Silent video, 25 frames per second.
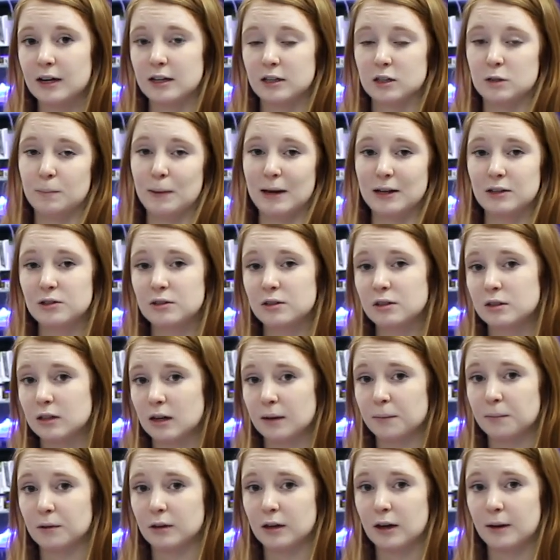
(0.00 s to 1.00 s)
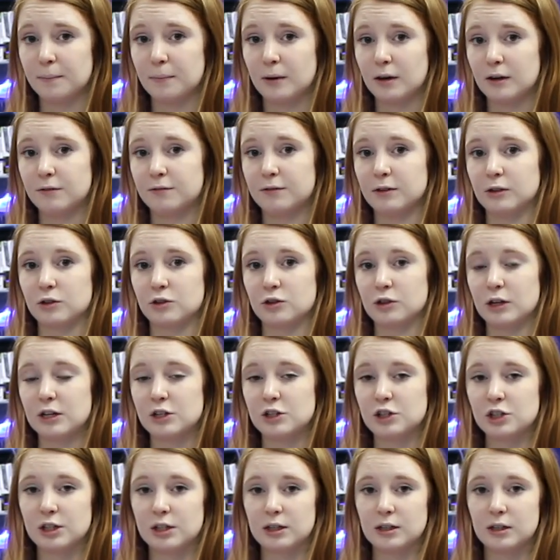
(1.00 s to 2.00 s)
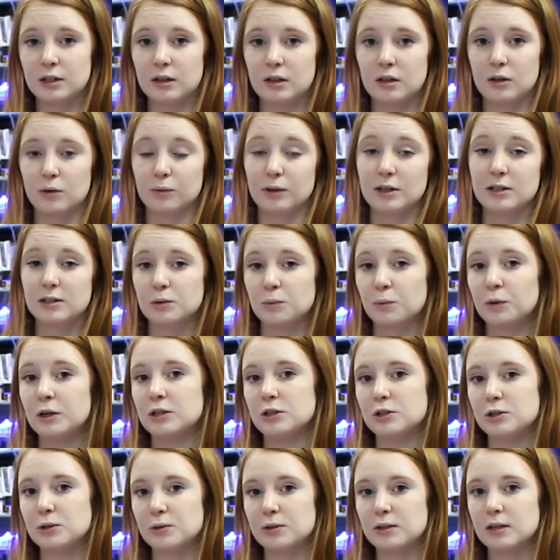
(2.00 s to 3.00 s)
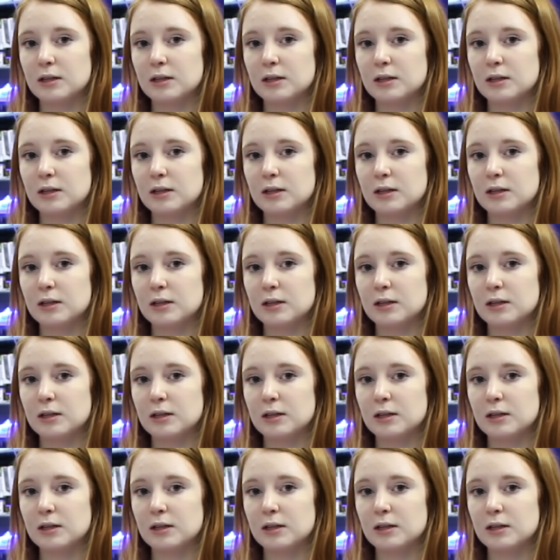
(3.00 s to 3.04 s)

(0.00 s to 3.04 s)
it's best to double up on filtration. The reason we do